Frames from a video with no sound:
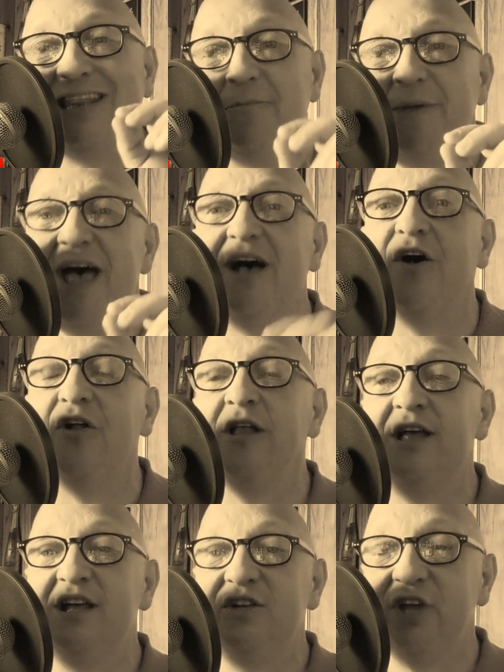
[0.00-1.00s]
the bell
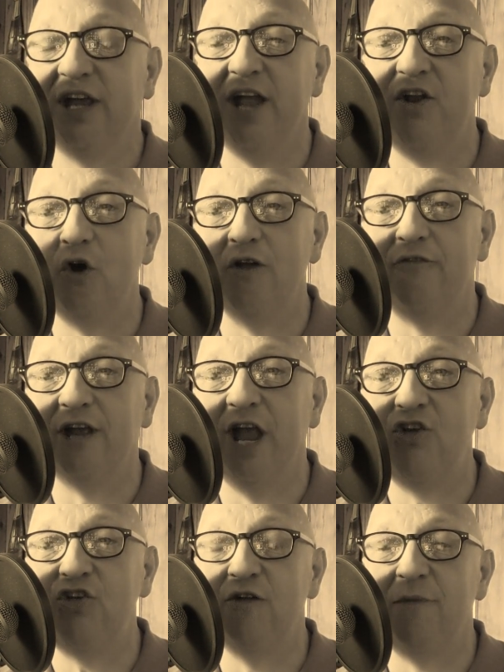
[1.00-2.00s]
to get
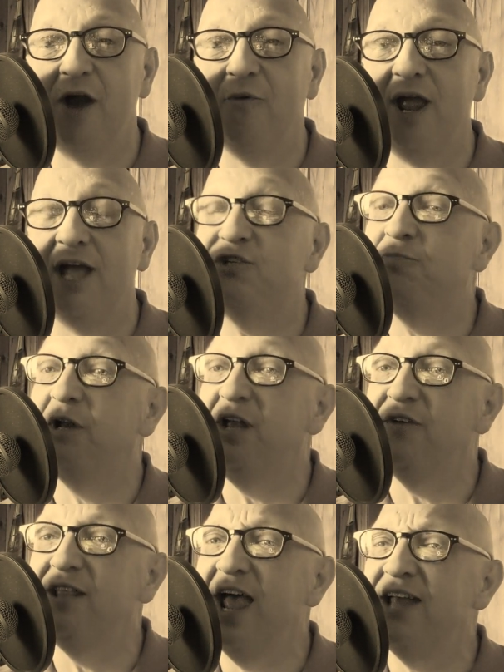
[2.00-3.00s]
notification of my rants. But
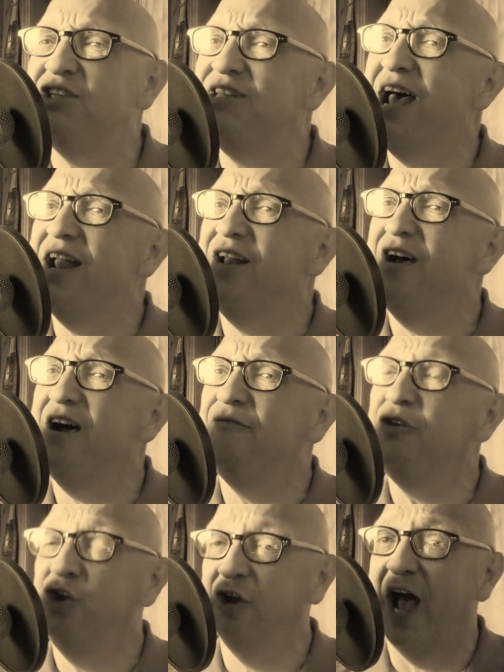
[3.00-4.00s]
even that's not enough.
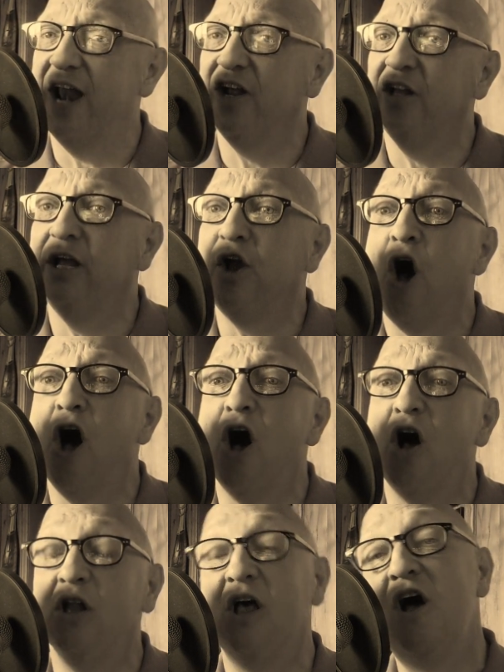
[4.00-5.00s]
You gotta click
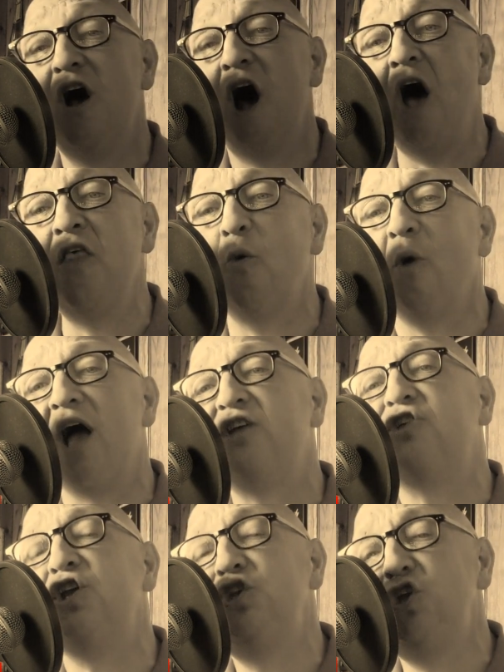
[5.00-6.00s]
all. Otherwise,
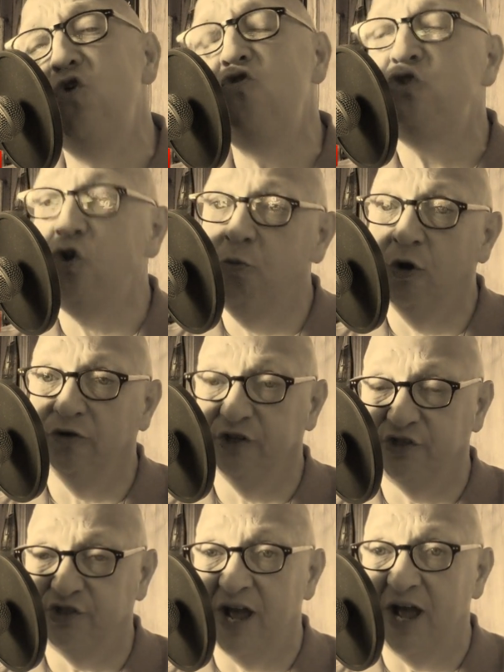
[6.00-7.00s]
YouTube will
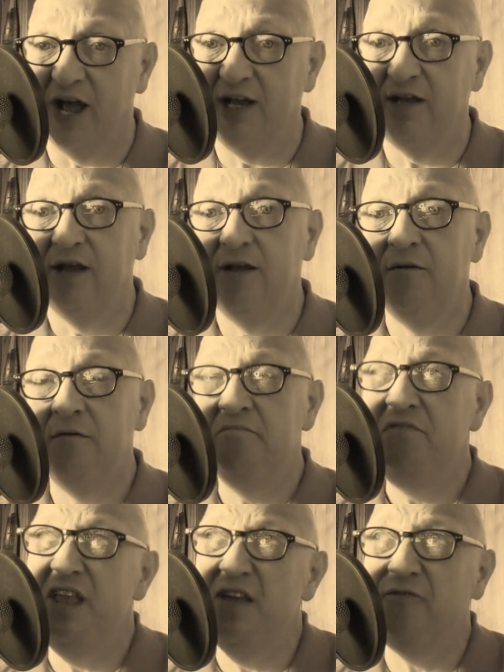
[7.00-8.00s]
decide
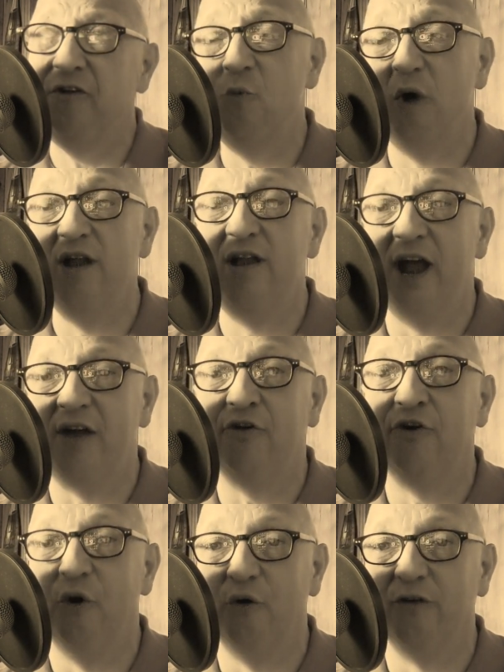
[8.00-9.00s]
if and when to ever
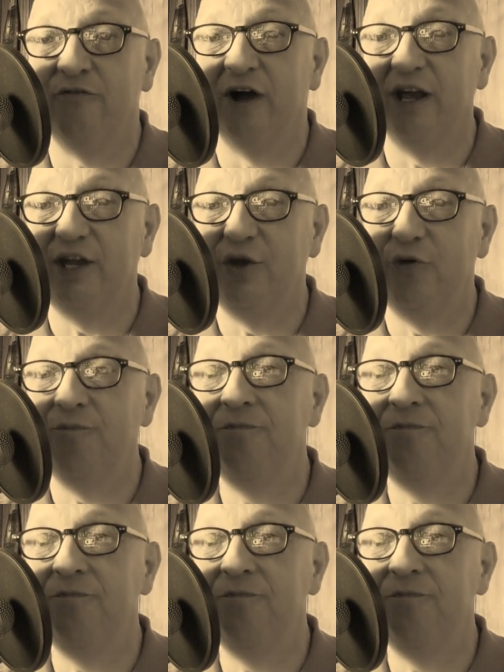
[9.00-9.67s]
notify you.